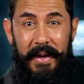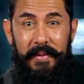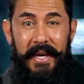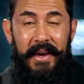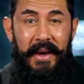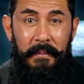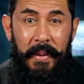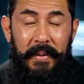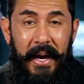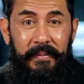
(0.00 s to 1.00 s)
Maybe,
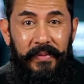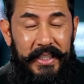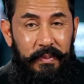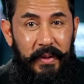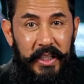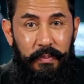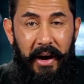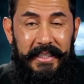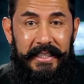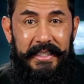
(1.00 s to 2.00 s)
maybe I, this, this
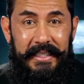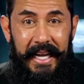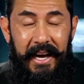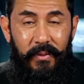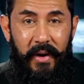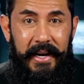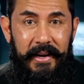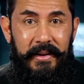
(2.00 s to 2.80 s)
process is not right.